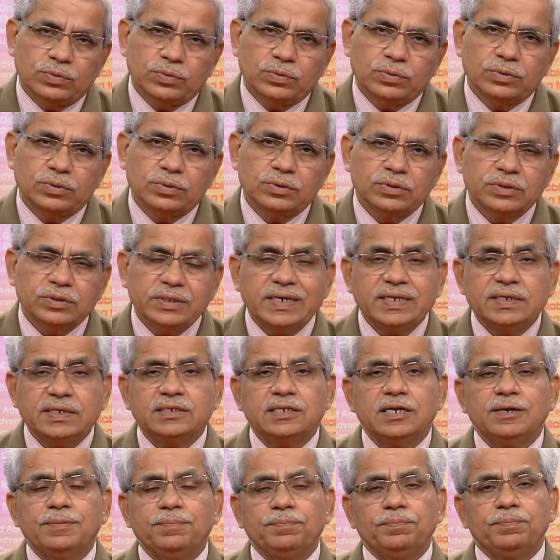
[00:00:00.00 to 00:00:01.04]
So that is
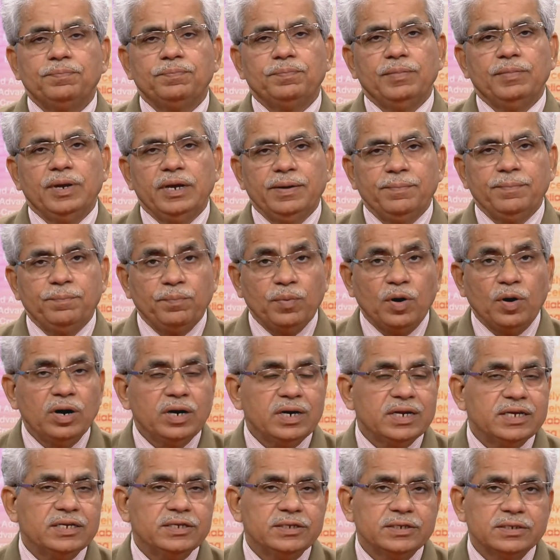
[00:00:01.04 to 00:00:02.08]
the
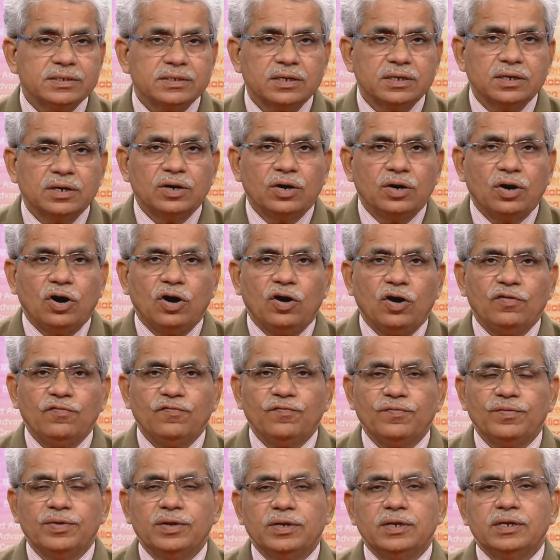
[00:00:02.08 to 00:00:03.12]
importance of
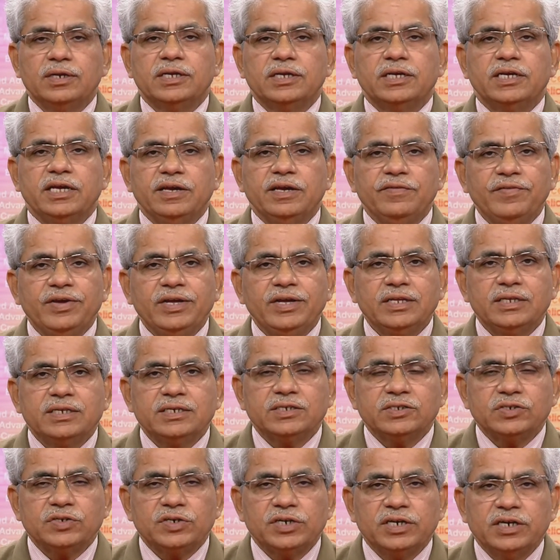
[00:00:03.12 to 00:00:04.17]
giving this
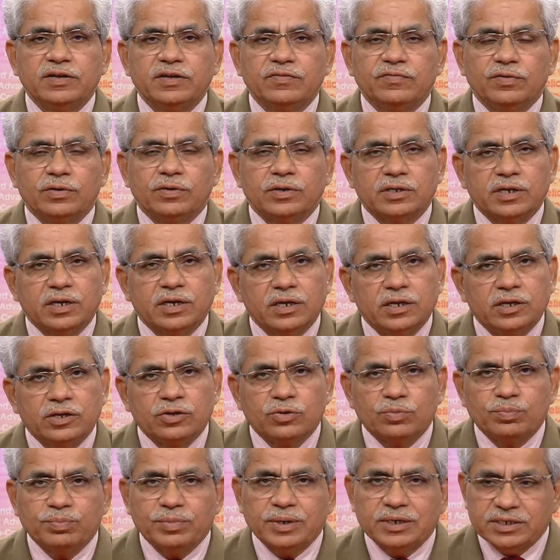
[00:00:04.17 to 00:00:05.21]
training for the
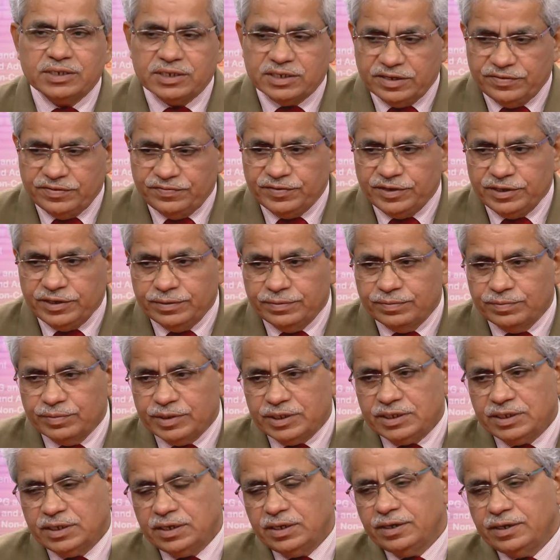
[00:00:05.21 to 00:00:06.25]
equipment safety,
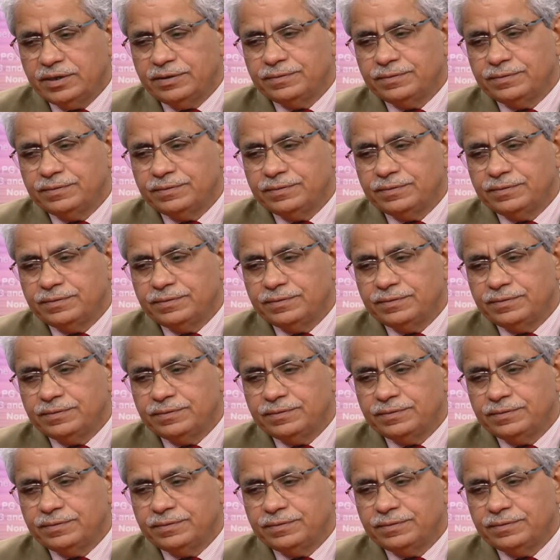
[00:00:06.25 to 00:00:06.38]
basically.